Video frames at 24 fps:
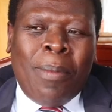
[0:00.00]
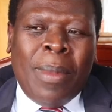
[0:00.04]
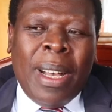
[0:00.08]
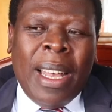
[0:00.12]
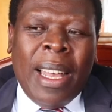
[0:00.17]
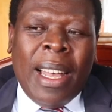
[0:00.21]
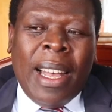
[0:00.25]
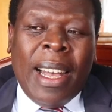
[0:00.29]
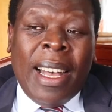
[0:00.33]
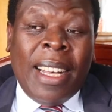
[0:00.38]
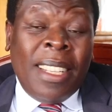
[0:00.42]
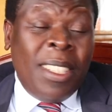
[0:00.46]
have
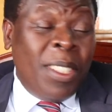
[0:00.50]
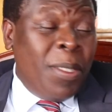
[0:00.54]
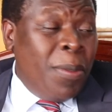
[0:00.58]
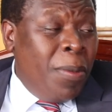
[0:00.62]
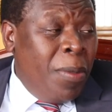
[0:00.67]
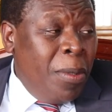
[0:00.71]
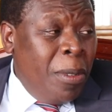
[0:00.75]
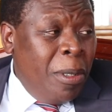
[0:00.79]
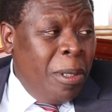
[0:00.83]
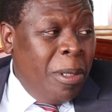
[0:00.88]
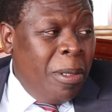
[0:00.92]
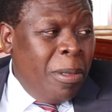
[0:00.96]
my hands
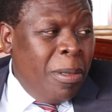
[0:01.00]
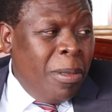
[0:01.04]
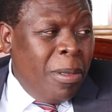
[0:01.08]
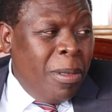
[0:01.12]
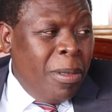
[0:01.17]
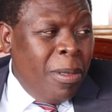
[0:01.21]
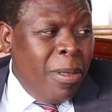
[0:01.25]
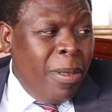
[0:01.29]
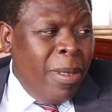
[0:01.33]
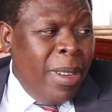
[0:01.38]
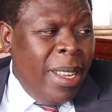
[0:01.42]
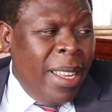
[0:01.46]
full.
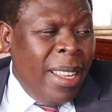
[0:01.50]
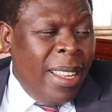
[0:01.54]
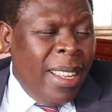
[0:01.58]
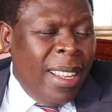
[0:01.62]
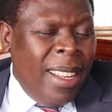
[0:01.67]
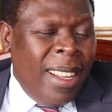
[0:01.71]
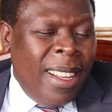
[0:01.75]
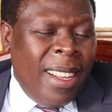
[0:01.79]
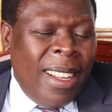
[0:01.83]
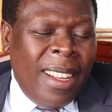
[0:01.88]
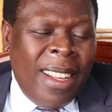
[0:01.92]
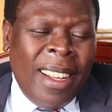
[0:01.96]
We
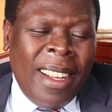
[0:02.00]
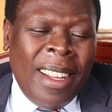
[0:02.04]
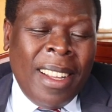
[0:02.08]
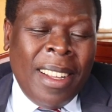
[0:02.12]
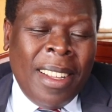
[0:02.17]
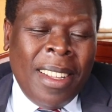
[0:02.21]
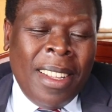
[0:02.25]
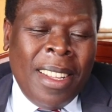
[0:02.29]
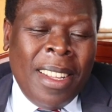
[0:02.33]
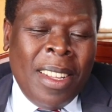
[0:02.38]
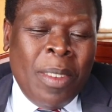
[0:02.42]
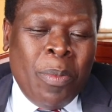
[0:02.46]

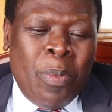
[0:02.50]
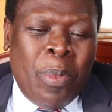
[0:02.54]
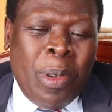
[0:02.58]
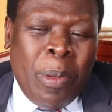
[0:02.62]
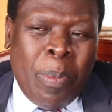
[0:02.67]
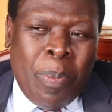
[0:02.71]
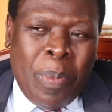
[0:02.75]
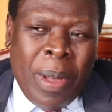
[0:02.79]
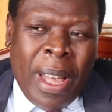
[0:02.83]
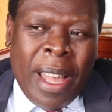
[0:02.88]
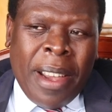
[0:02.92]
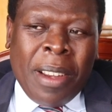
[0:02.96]
are
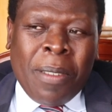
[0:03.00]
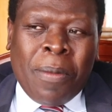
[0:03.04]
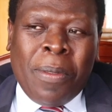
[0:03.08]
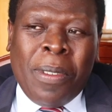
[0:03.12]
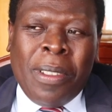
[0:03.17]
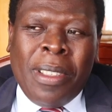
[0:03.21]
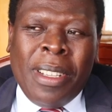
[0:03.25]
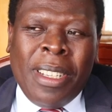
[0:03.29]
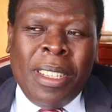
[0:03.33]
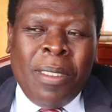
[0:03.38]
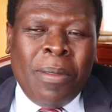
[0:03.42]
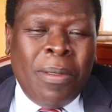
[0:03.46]
preparing
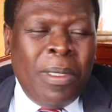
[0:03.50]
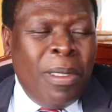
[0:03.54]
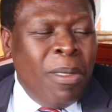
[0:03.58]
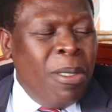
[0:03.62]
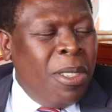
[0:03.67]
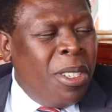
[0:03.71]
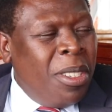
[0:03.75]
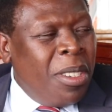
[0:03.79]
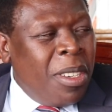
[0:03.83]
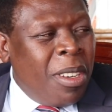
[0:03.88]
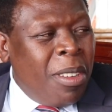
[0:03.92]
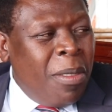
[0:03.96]
for the
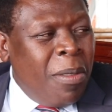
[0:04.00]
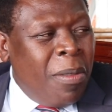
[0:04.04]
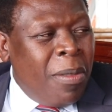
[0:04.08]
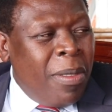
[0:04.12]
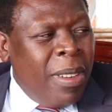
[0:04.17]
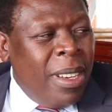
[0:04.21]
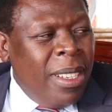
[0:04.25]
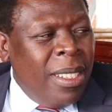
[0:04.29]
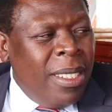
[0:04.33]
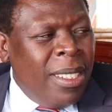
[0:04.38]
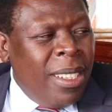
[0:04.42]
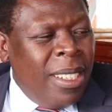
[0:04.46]
Devolution
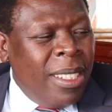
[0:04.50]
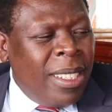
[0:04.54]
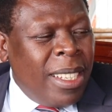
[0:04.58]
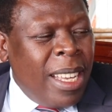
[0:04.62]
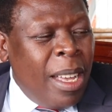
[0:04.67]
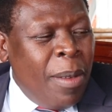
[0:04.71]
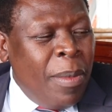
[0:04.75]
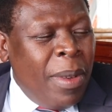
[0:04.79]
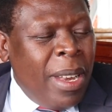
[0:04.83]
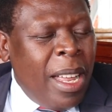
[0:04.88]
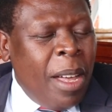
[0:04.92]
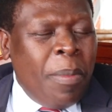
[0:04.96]
Conference that's
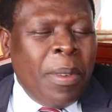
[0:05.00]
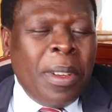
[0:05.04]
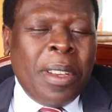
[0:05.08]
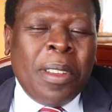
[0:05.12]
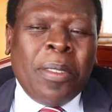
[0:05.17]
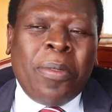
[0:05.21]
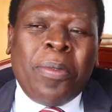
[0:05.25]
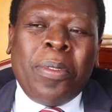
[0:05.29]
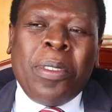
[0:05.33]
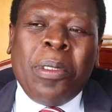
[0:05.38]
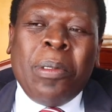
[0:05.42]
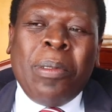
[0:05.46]
coming up
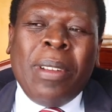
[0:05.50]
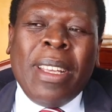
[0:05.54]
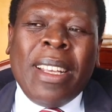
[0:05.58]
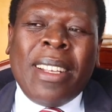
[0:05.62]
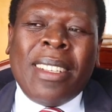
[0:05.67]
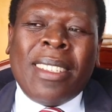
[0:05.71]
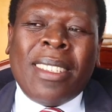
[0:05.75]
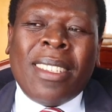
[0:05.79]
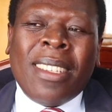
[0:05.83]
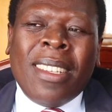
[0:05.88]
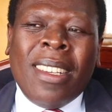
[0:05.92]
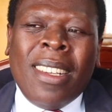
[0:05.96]
in a few
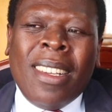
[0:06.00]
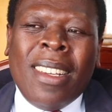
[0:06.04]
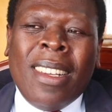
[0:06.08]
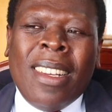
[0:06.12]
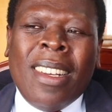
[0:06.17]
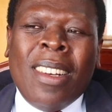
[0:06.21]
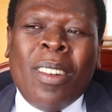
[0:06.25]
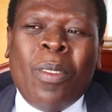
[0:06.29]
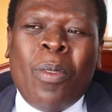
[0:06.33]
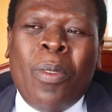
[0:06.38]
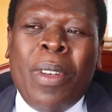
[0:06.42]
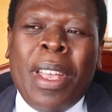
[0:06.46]
weeks.
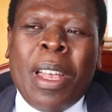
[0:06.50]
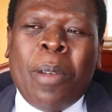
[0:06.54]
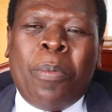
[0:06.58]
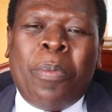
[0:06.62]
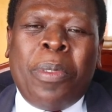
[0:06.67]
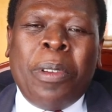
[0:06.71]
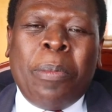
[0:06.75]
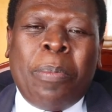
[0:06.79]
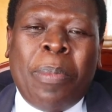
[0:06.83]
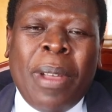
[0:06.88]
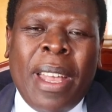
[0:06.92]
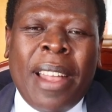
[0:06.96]
We are
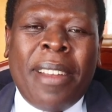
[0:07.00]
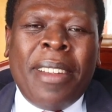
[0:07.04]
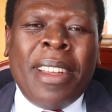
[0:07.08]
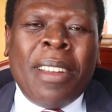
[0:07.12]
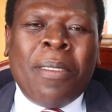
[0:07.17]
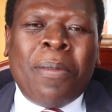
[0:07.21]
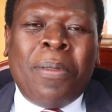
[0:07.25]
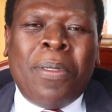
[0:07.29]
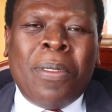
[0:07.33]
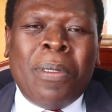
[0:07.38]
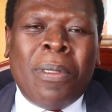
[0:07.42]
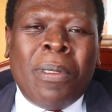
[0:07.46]

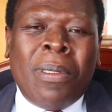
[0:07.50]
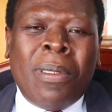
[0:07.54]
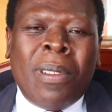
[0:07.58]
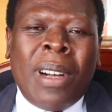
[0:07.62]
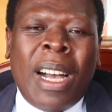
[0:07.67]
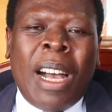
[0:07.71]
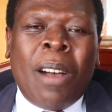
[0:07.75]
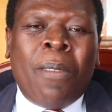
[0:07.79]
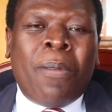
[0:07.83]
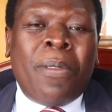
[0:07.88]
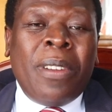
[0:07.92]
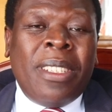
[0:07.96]
preparing
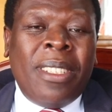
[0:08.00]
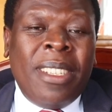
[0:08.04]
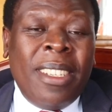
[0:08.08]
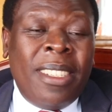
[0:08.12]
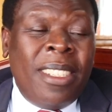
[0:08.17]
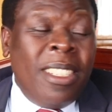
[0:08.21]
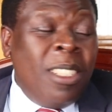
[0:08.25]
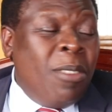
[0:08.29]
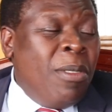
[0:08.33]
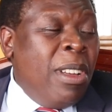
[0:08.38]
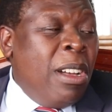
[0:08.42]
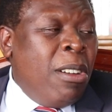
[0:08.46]
for
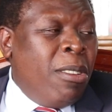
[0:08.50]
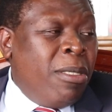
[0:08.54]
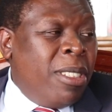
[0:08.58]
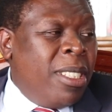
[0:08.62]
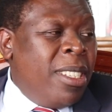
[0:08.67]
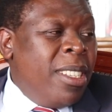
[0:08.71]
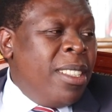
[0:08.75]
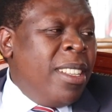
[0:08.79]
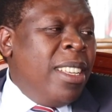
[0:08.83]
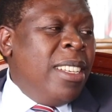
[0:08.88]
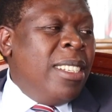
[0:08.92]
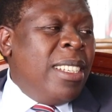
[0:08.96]
City. We're
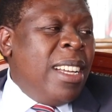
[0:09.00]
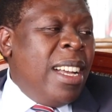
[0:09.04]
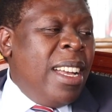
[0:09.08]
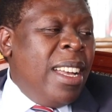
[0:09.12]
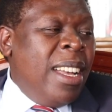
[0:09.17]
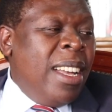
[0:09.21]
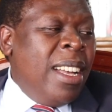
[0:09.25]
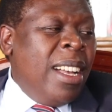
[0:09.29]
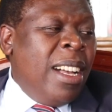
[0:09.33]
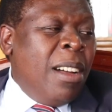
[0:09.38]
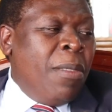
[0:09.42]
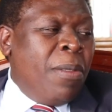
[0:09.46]
hosting the
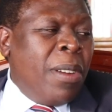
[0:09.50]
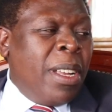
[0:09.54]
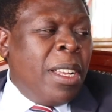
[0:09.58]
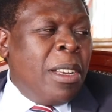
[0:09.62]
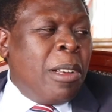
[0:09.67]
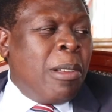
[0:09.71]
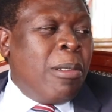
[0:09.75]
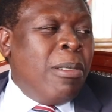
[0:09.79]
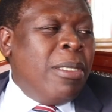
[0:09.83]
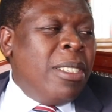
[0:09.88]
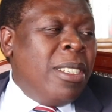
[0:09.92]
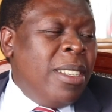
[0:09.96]
entire
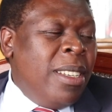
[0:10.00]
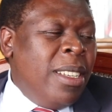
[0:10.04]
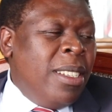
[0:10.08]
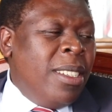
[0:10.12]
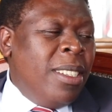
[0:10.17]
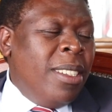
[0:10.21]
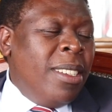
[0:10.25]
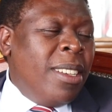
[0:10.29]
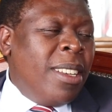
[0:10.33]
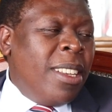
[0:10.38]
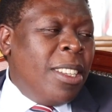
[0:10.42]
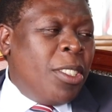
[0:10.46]
African
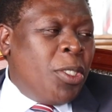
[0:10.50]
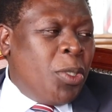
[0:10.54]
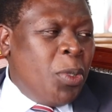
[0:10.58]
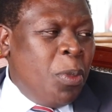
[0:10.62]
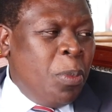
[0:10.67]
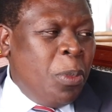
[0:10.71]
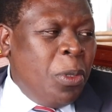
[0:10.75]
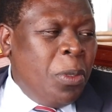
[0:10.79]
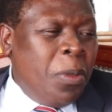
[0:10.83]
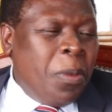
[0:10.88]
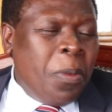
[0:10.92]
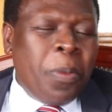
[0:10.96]
continent in
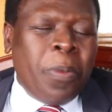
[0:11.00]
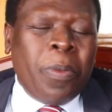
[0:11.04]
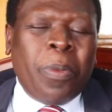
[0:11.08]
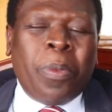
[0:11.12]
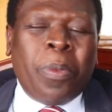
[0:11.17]
Kisumu.